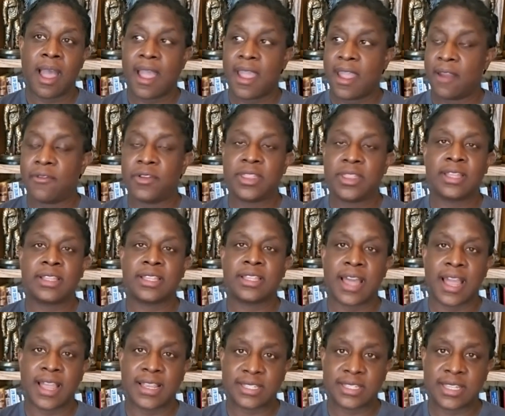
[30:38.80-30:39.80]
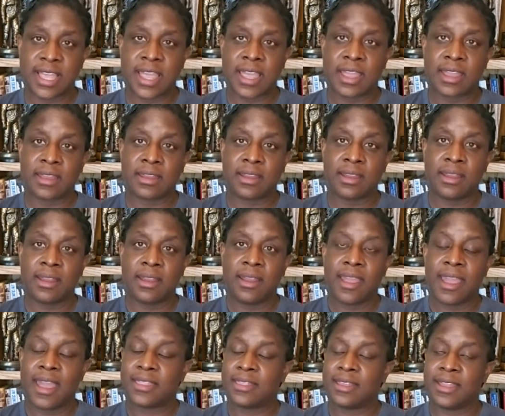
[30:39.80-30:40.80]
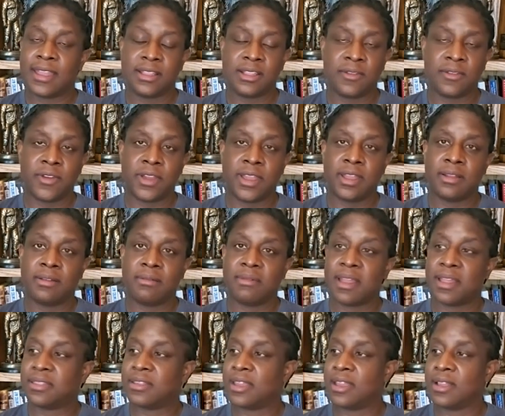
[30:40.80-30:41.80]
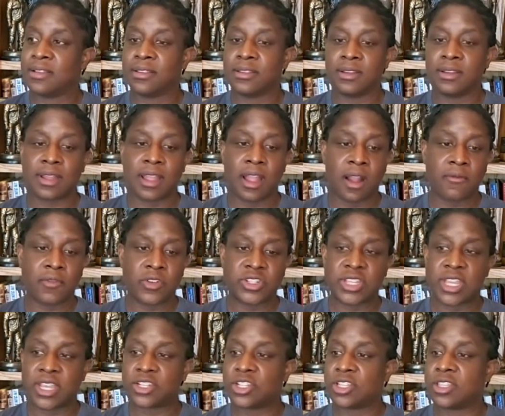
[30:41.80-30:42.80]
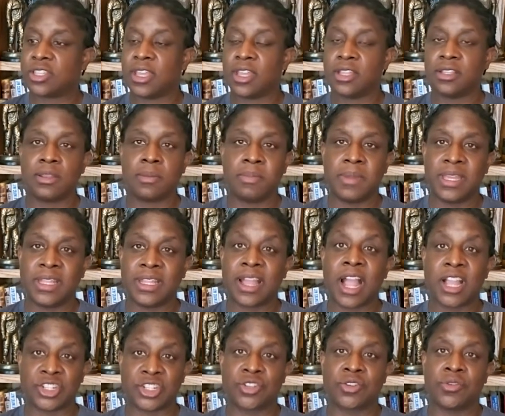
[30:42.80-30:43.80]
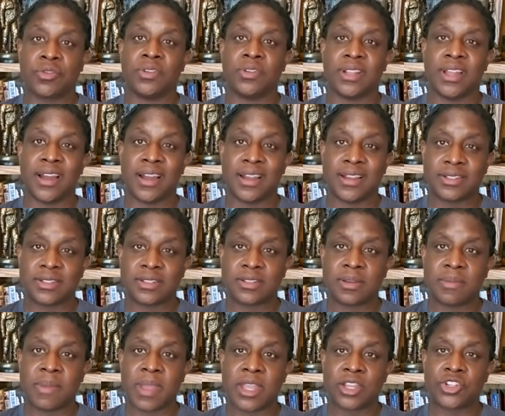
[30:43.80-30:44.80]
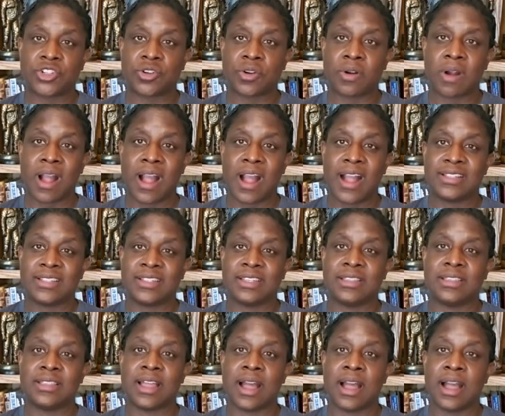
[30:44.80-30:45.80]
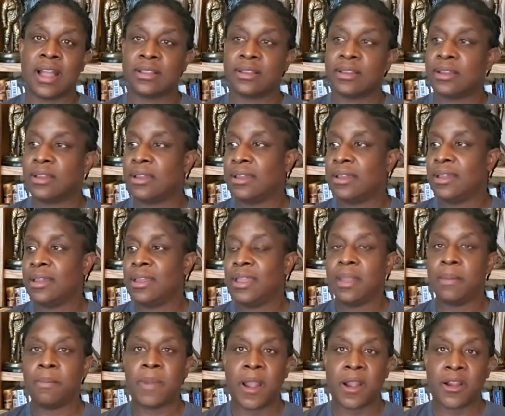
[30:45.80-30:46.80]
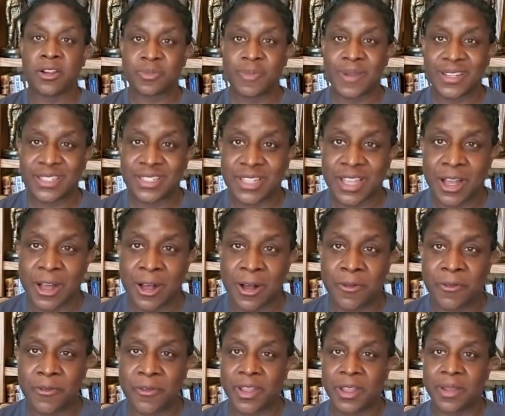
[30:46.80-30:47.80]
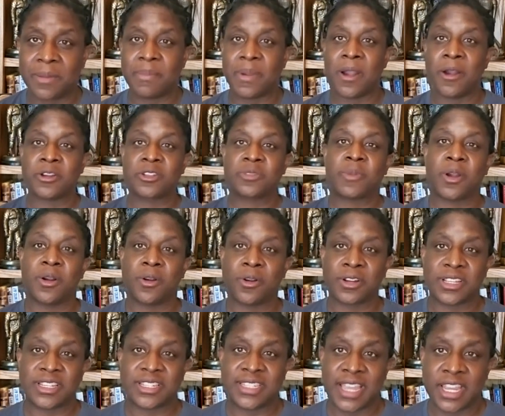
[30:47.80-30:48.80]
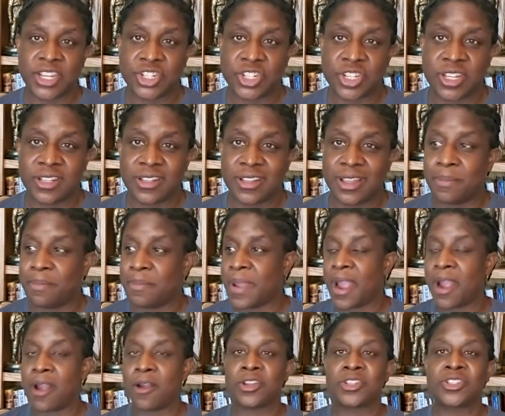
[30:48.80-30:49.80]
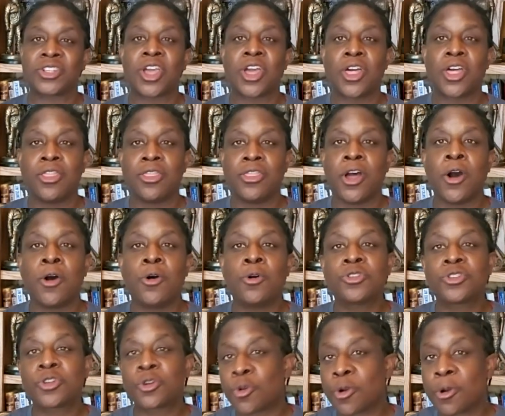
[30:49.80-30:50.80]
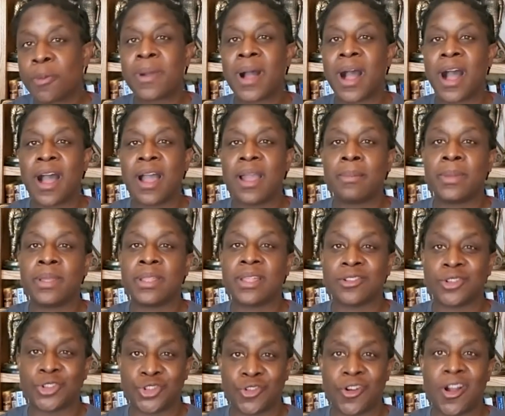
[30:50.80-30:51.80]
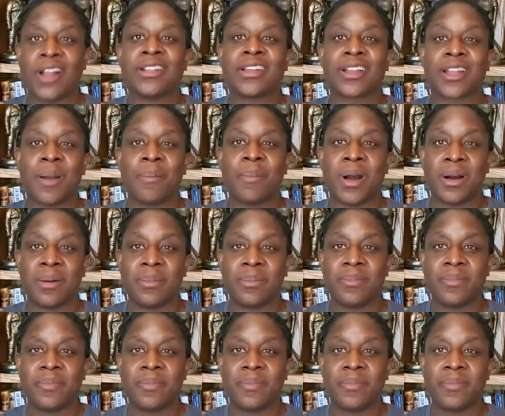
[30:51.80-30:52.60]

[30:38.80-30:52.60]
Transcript: Everything that I say at the end of it, at the end of the conversation, at the end of the meeting, I scrutinized to make sure I did not embarrass myself, embarrass my organization, embarrass those who are behind me that are trying to come up.